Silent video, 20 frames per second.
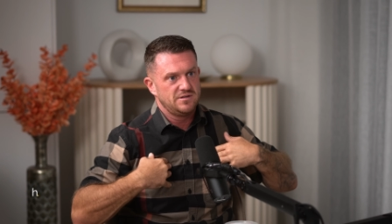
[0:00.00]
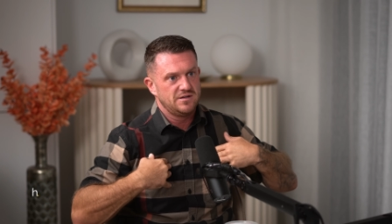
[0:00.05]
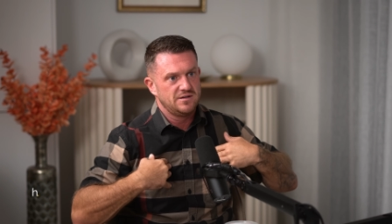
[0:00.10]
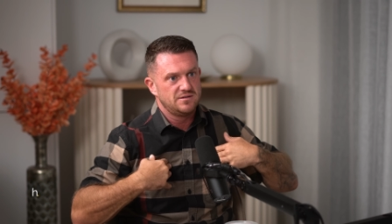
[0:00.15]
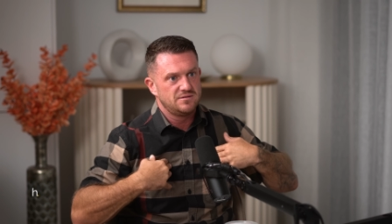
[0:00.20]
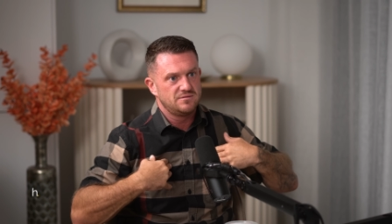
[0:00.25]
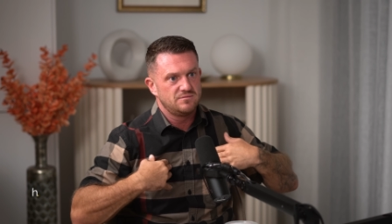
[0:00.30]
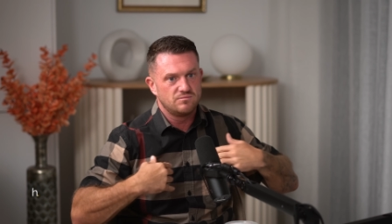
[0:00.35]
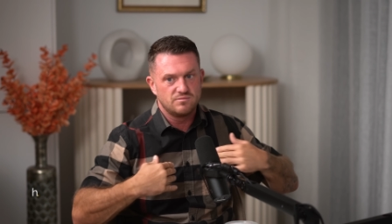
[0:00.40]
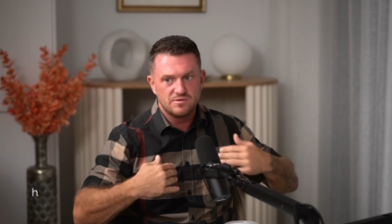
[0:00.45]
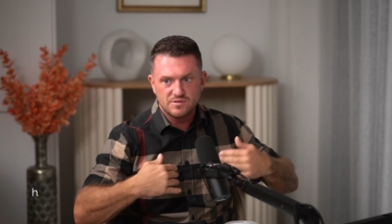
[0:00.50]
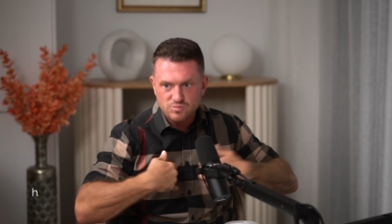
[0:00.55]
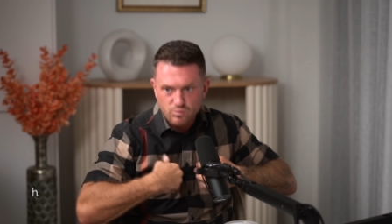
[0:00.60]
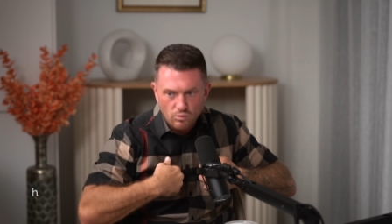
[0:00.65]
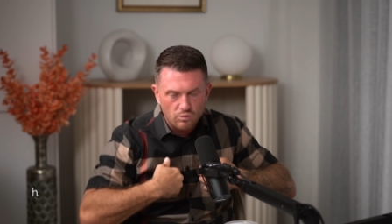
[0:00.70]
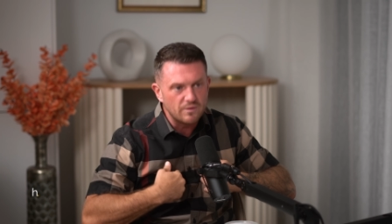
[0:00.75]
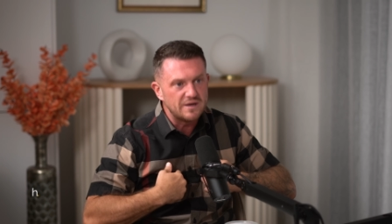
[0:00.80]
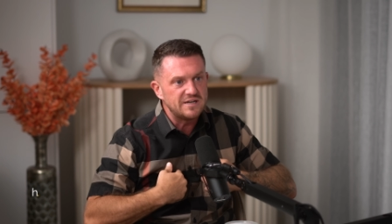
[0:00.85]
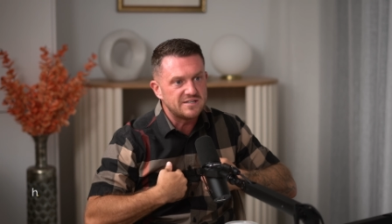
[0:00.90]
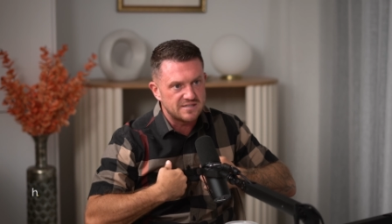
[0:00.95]
Yeah, it's
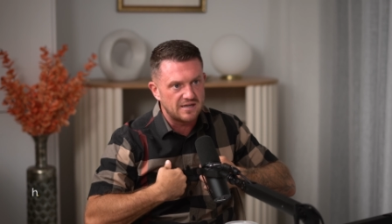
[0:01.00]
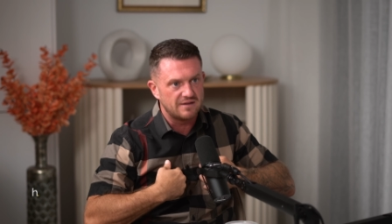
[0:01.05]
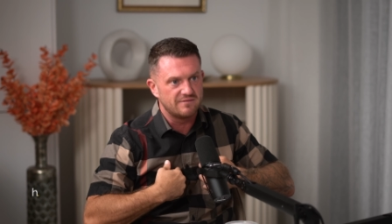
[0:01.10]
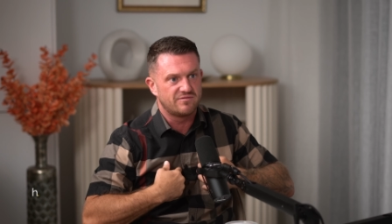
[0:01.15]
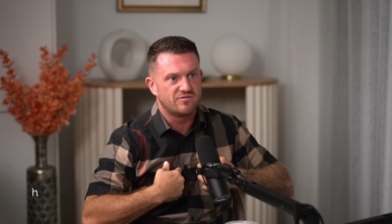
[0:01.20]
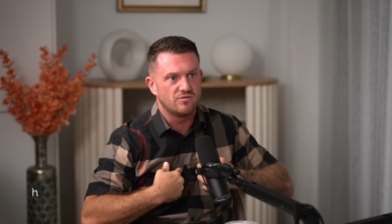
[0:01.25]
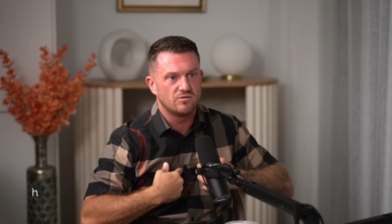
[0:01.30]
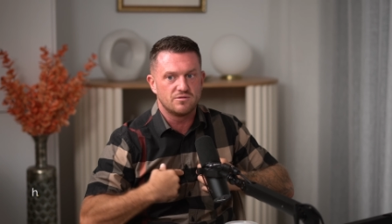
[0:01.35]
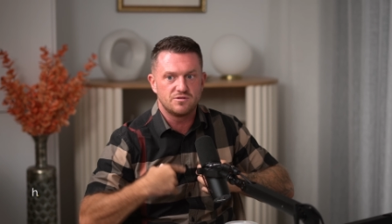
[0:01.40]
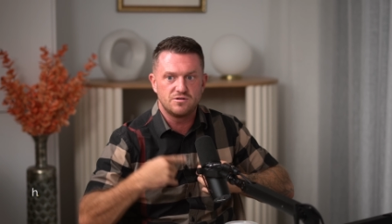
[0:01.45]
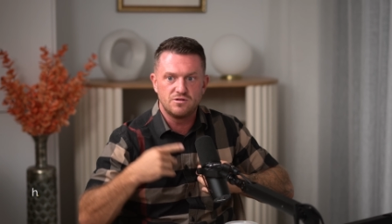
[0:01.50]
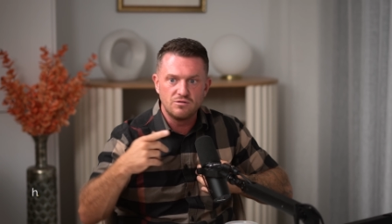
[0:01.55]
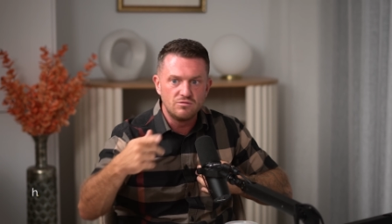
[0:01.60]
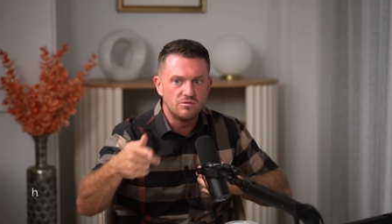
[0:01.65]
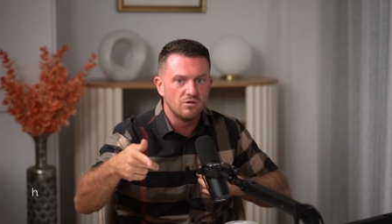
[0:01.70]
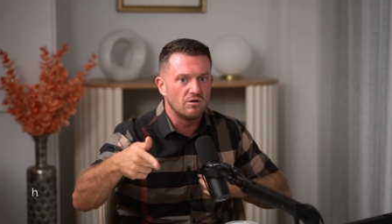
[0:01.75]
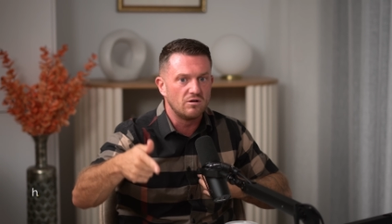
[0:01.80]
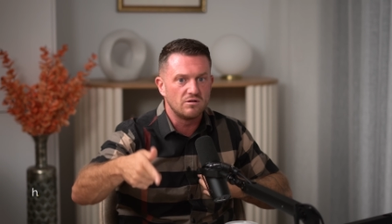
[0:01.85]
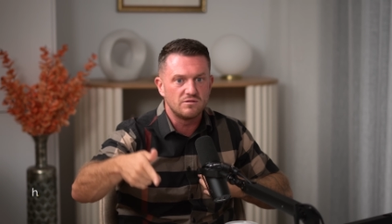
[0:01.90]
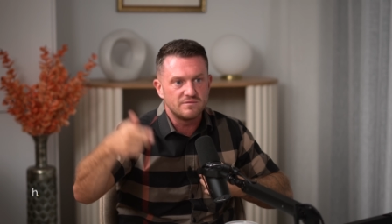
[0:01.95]
what we stand for.
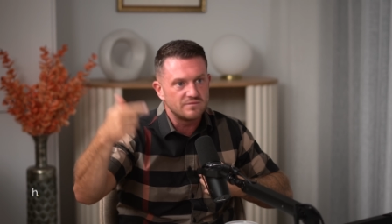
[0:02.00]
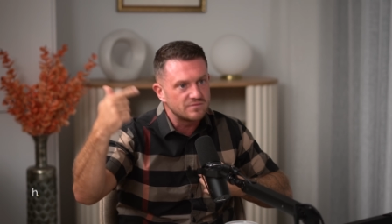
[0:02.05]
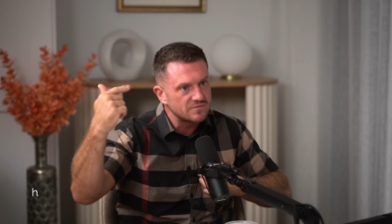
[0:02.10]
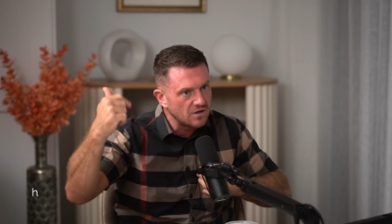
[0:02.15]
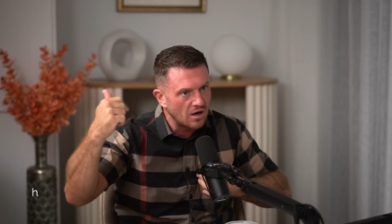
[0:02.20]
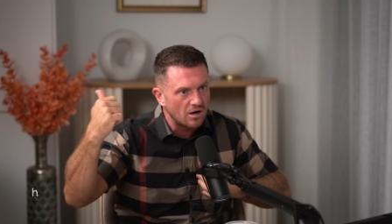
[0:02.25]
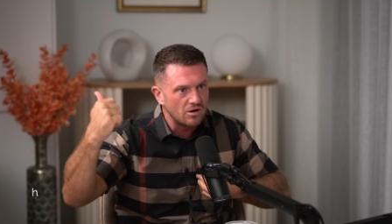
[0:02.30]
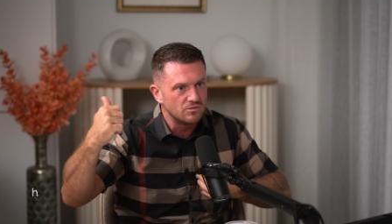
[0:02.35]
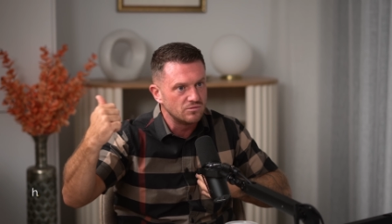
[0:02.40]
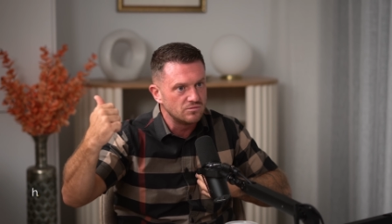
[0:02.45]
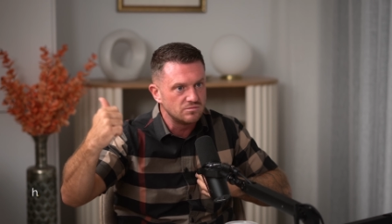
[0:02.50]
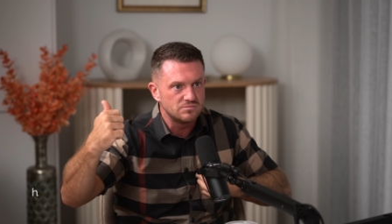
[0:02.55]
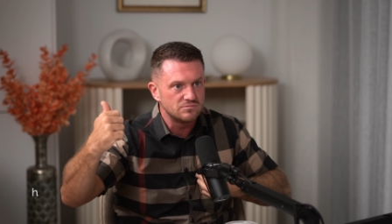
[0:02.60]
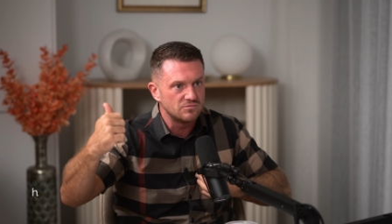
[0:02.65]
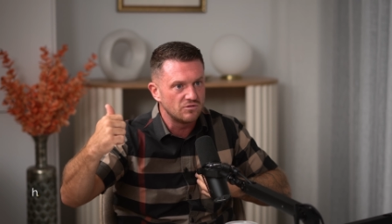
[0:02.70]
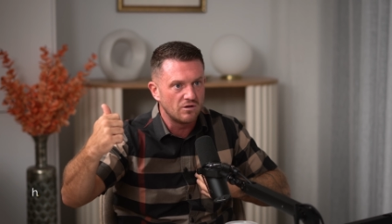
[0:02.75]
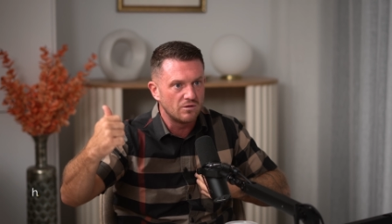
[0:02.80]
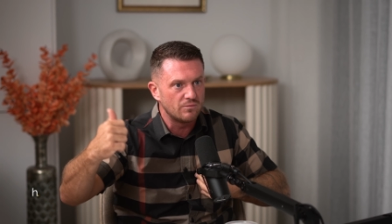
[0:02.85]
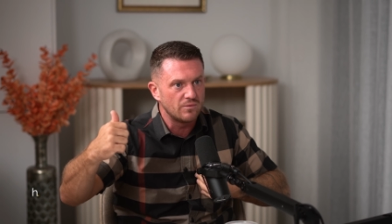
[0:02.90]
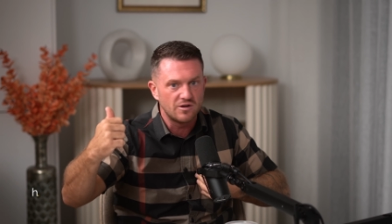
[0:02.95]
You lot go
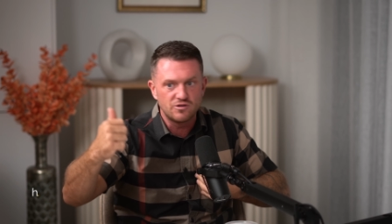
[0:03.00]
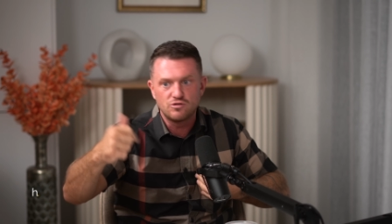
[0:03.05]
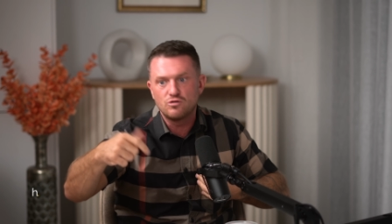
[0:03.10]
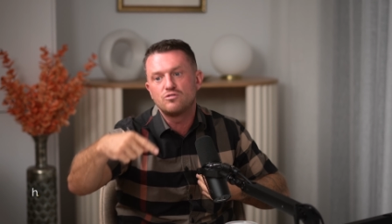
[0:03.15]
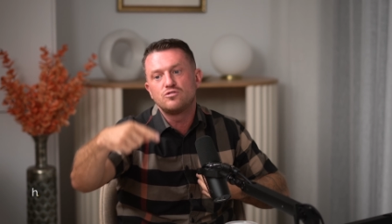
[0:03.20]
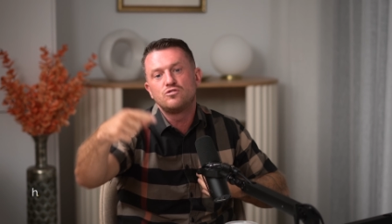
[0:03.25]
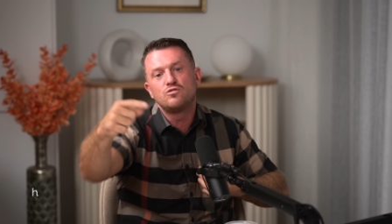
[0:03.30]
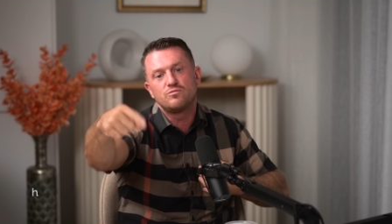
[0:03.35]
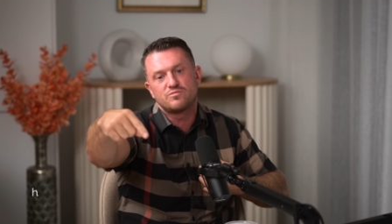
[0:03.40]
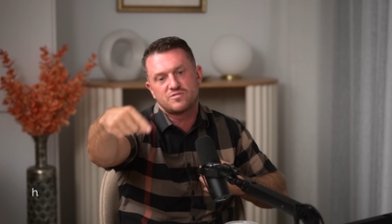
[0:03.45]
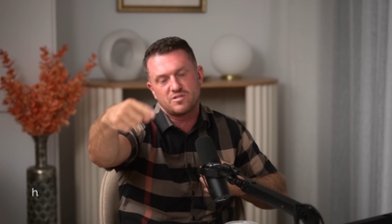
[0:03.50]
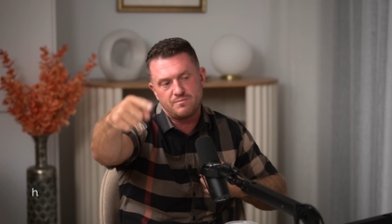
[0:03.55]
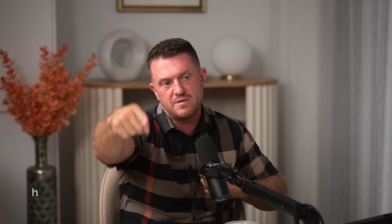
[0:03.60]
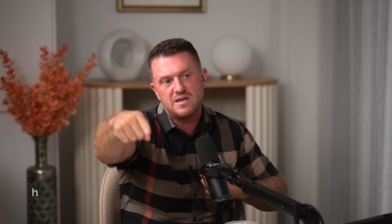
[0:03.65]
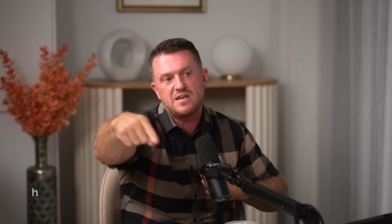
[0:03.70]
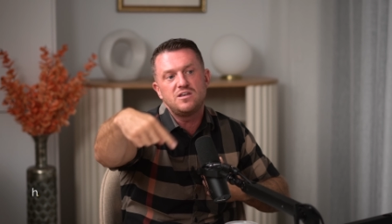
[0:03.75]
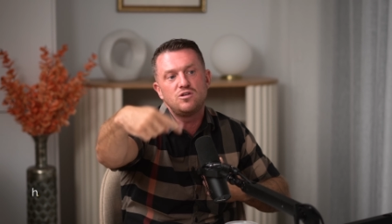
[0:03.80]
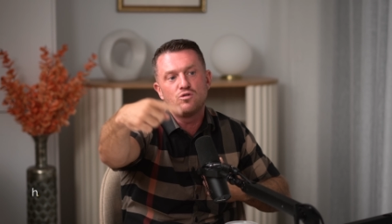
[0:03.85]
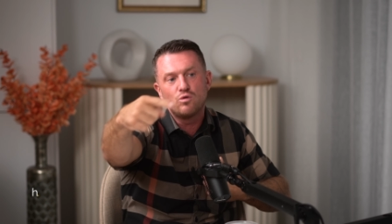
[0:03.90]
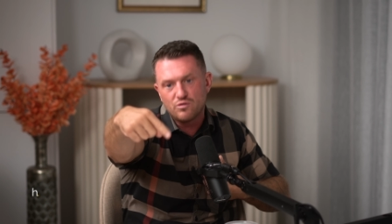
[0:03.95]
right. Well, you, you, to
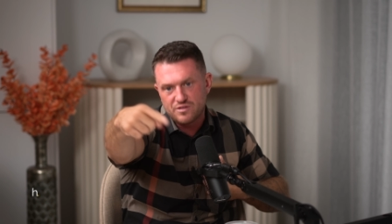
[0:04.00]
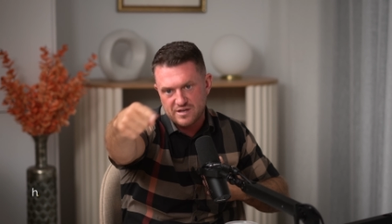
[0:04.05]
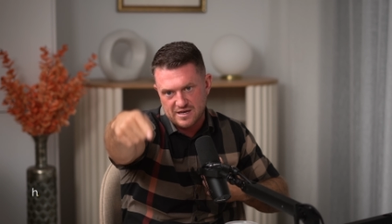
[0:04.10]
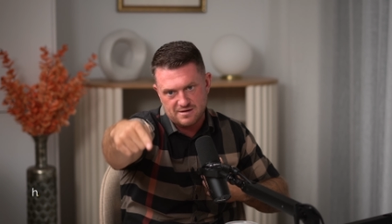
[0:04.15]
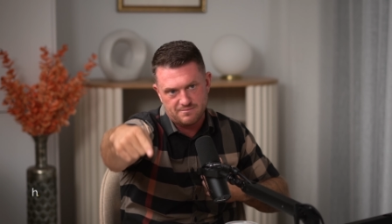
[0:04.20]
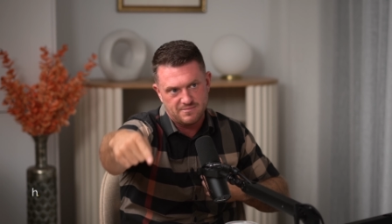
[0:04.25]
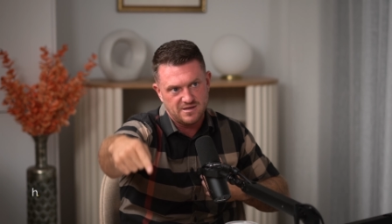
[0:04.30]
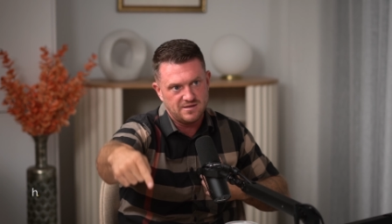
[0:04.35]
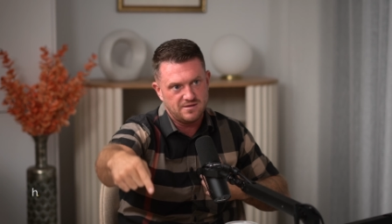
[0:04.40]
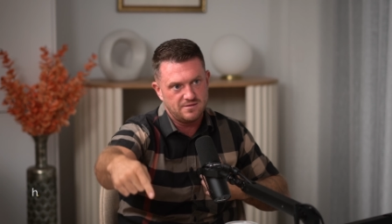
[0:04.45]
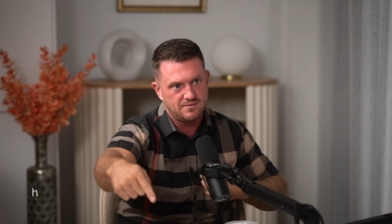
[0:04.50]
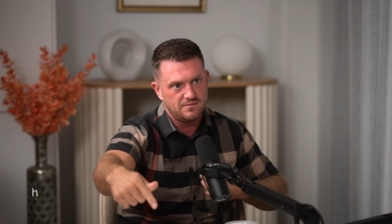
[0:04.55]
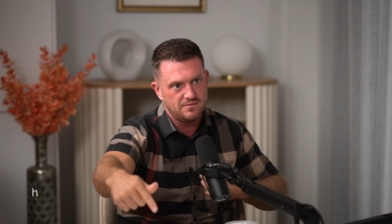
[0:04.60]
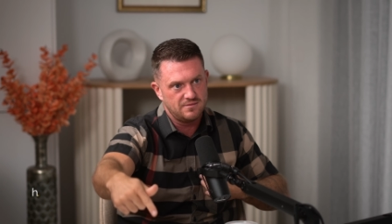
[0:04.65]
me, you're the enemy.